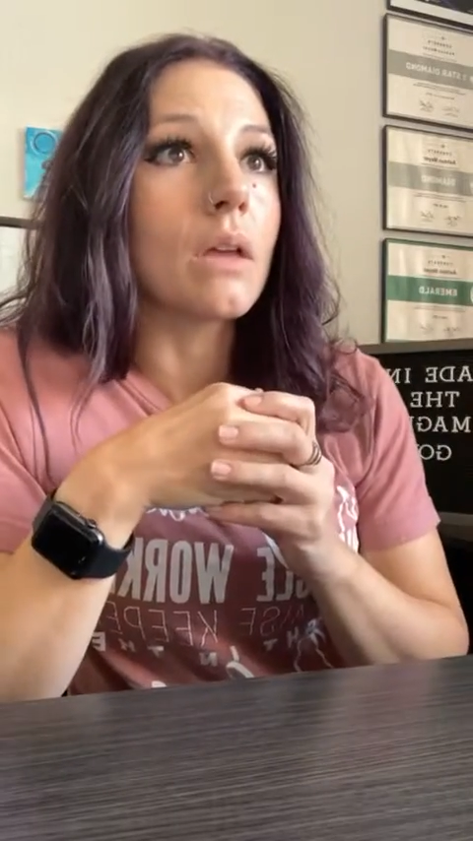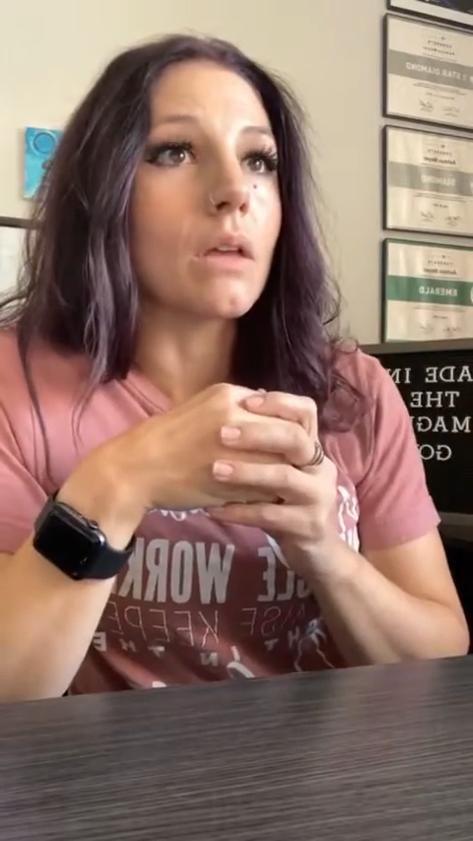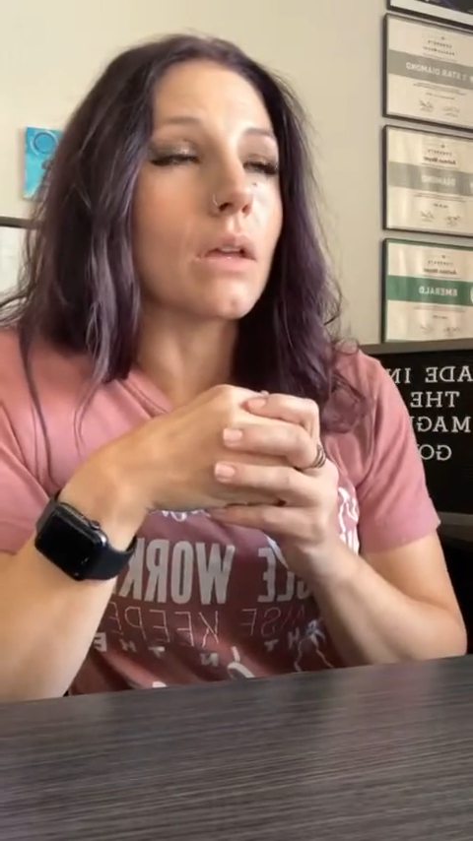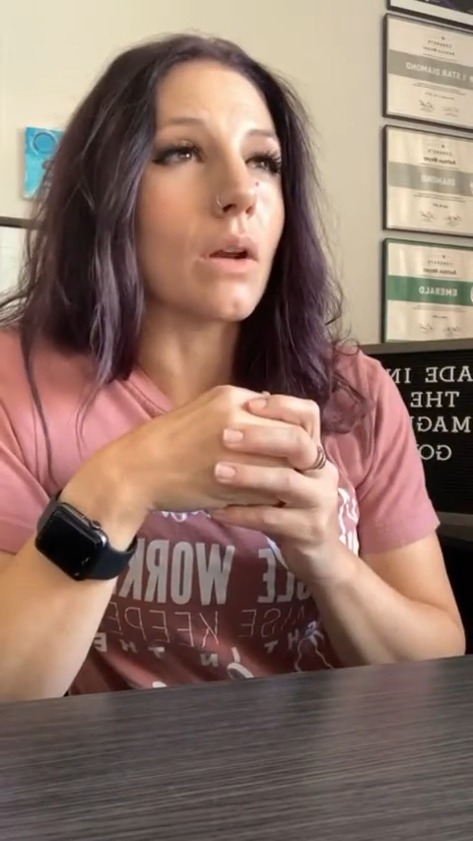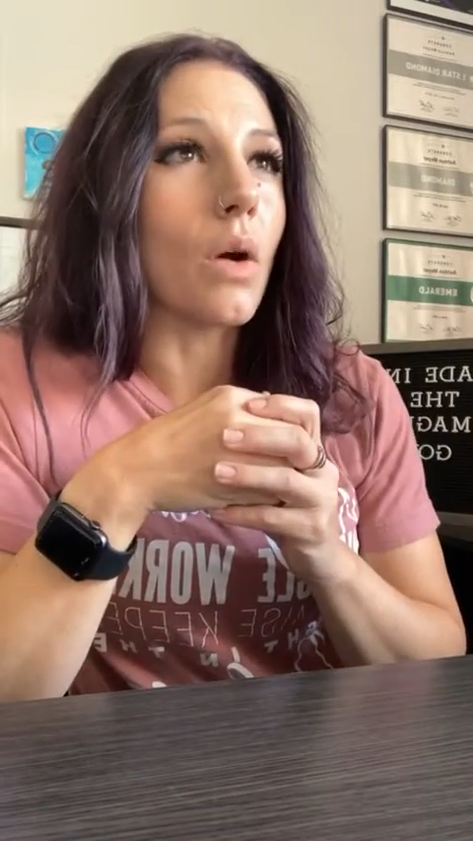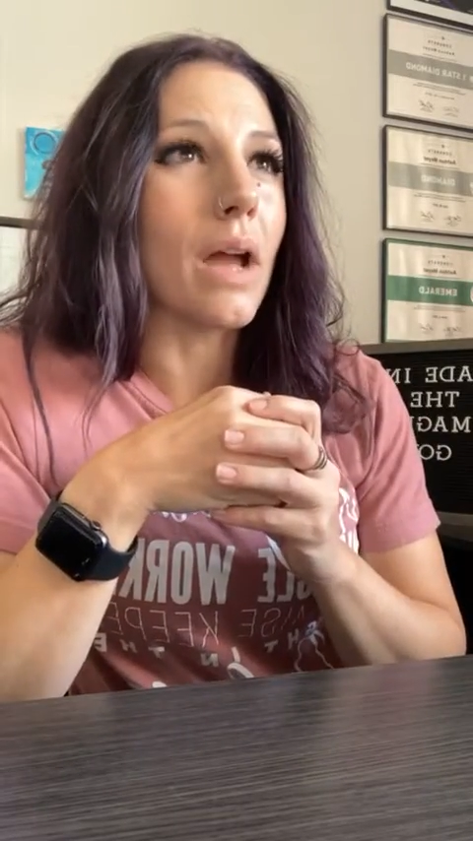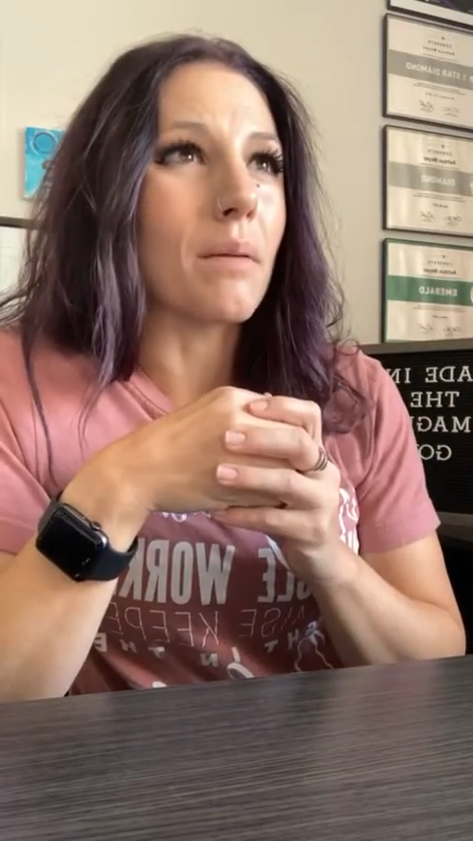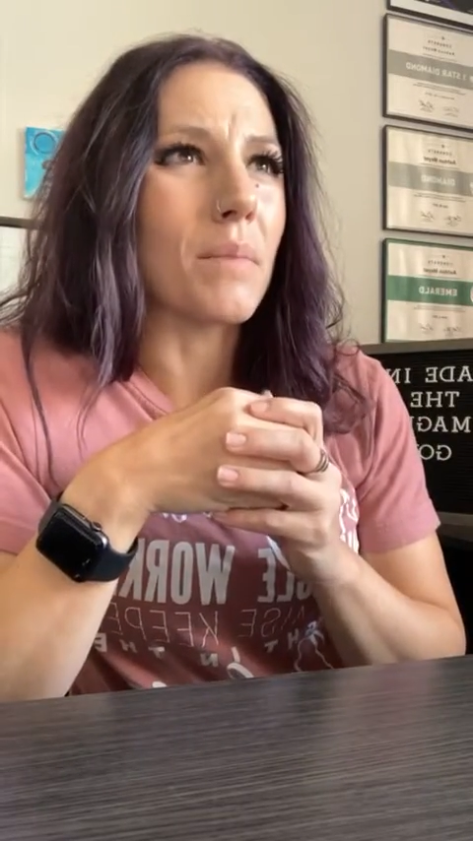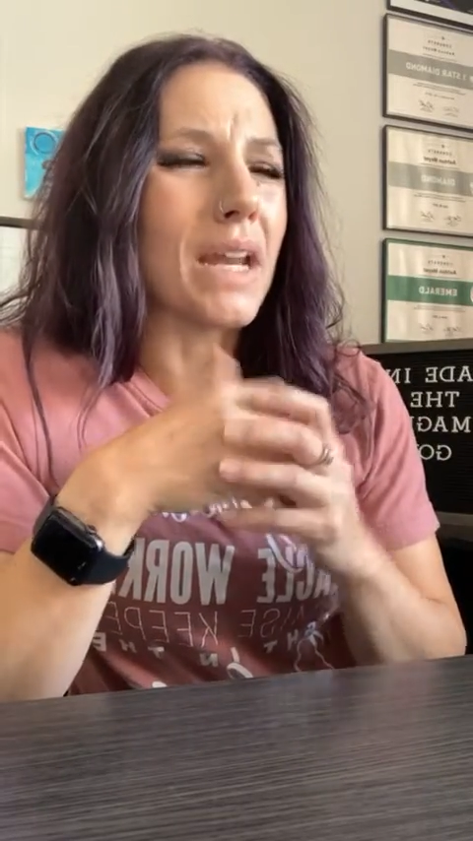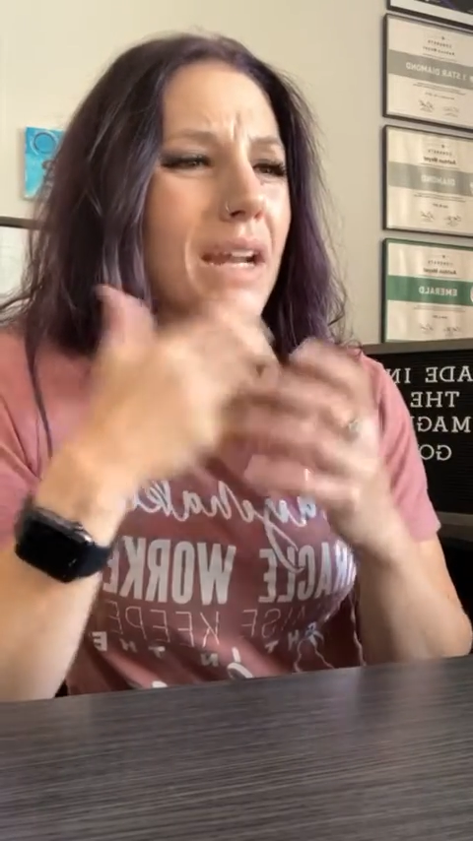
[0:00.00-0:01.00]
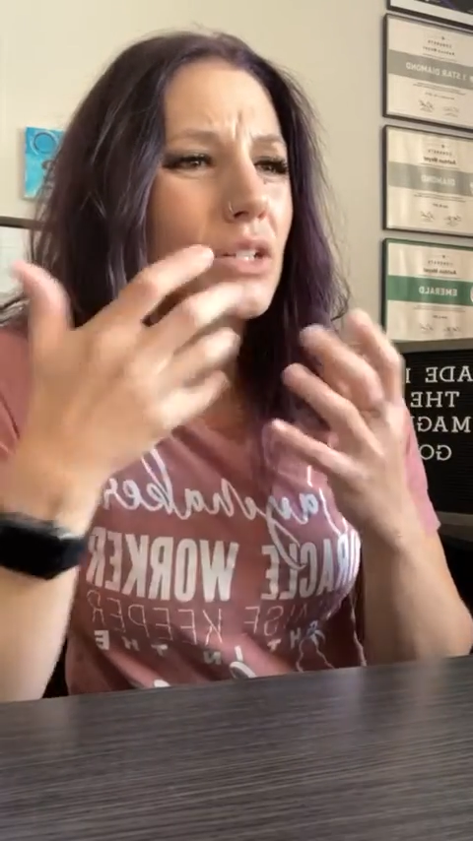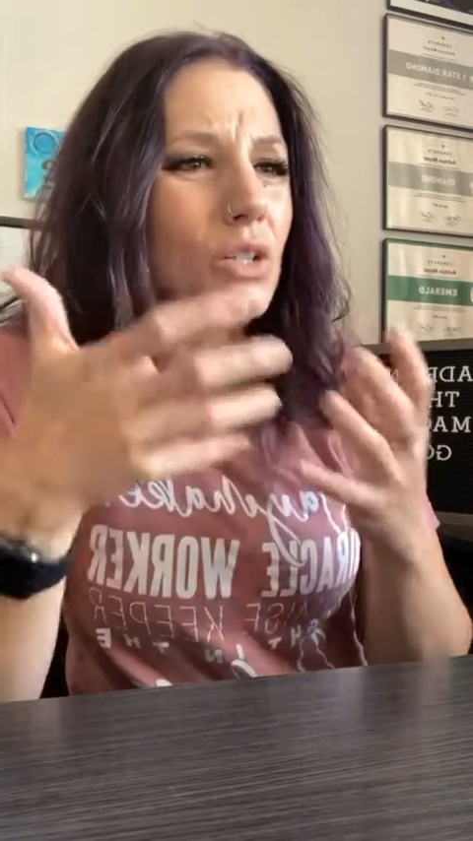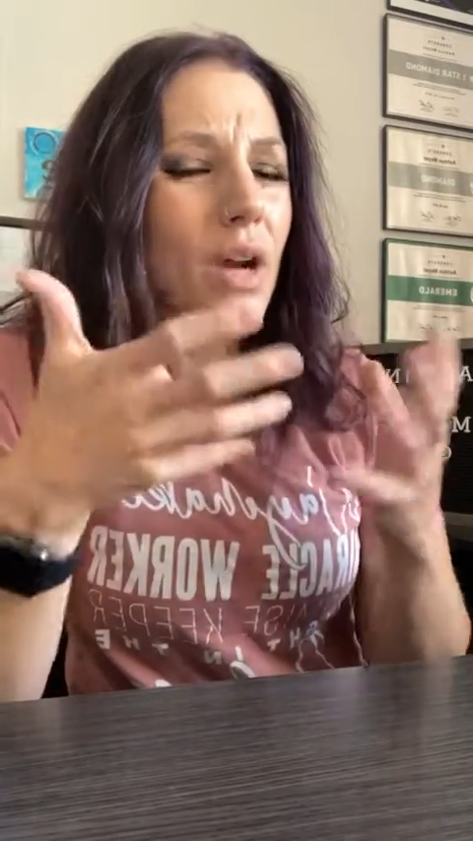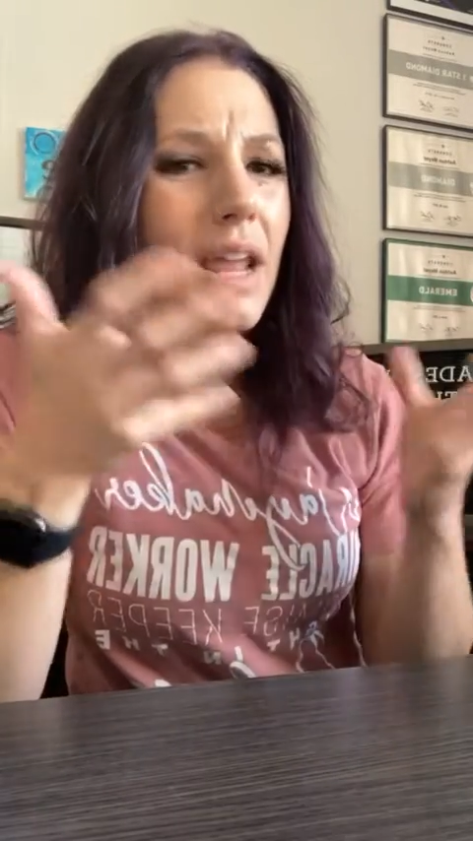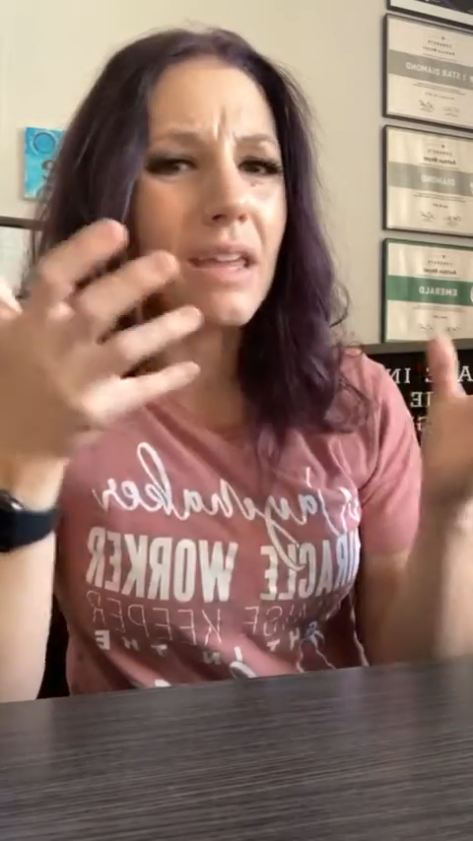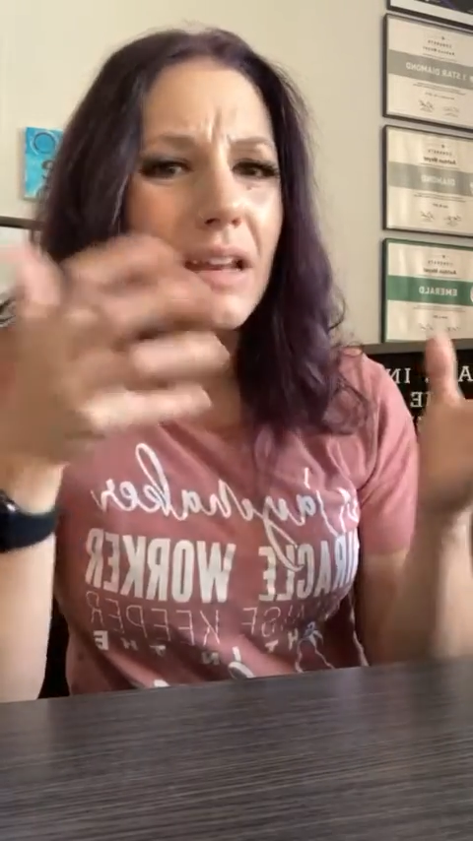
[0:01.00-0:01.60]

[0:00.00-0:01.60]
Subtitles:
You know, I mean, I drank